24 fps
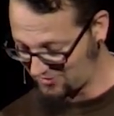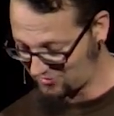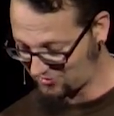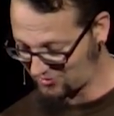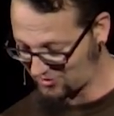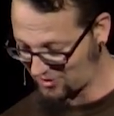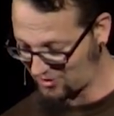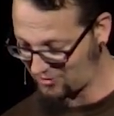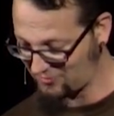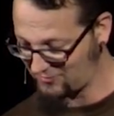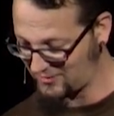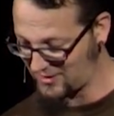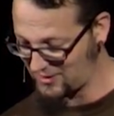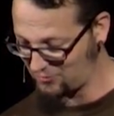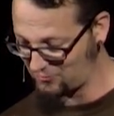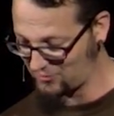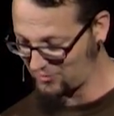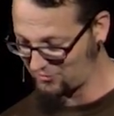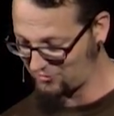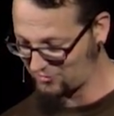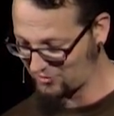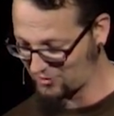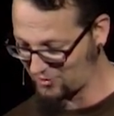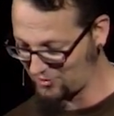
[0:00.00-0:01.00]
survey
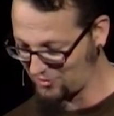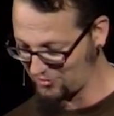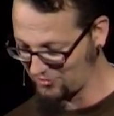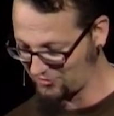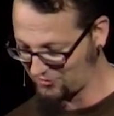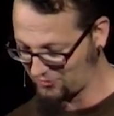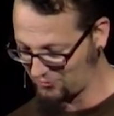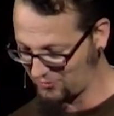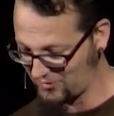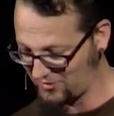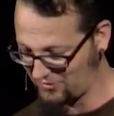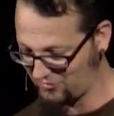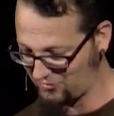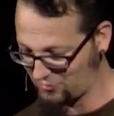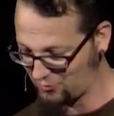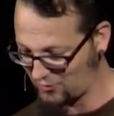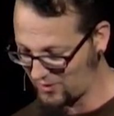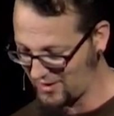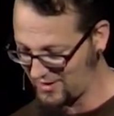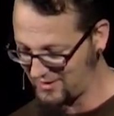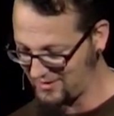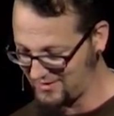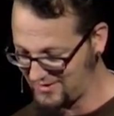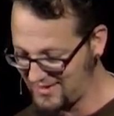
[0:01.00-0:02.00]
results was
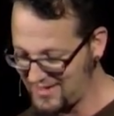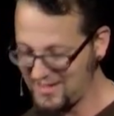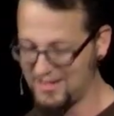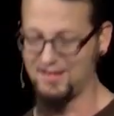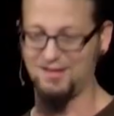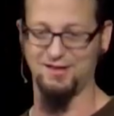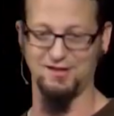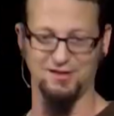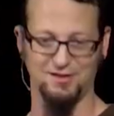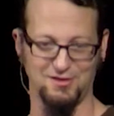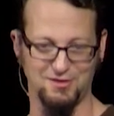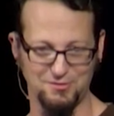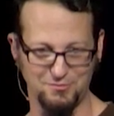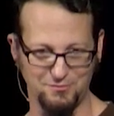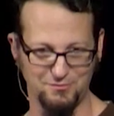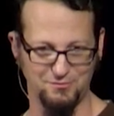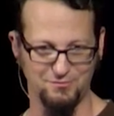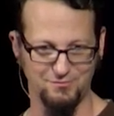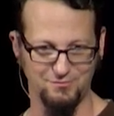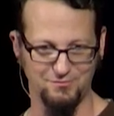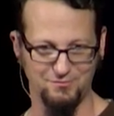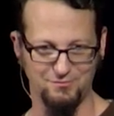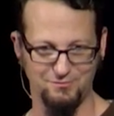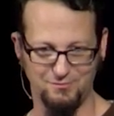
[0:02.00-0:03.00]
what didn't
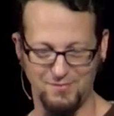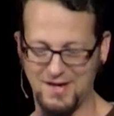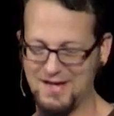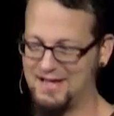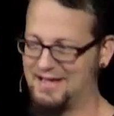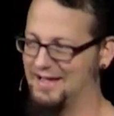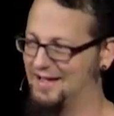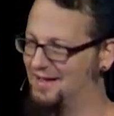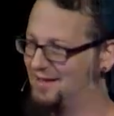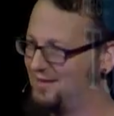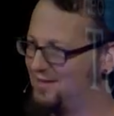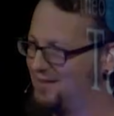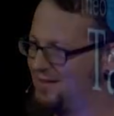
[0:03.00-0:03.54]
make it.